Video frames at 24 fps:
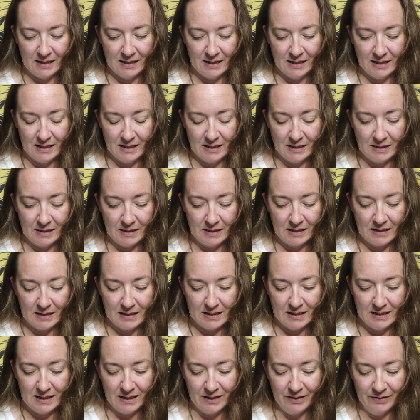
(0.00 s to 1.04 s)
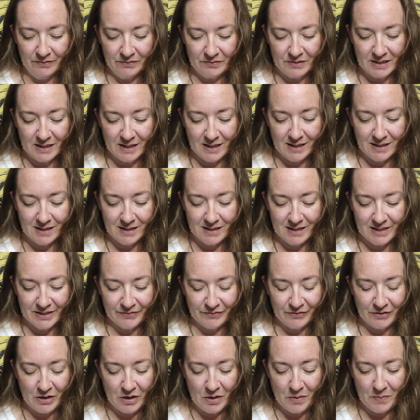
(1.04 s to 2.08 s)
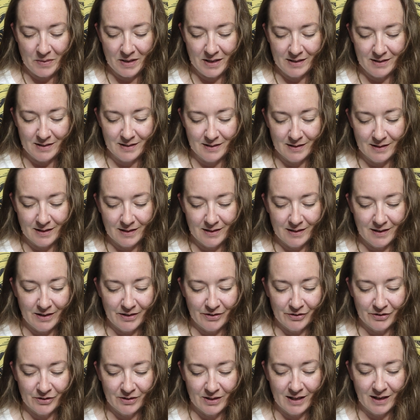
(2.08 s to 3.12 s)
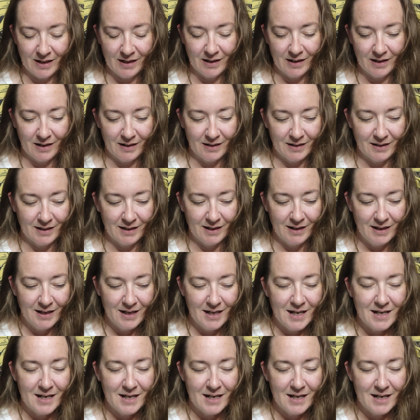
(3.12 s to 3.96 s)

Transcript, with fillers: the gift is from none other than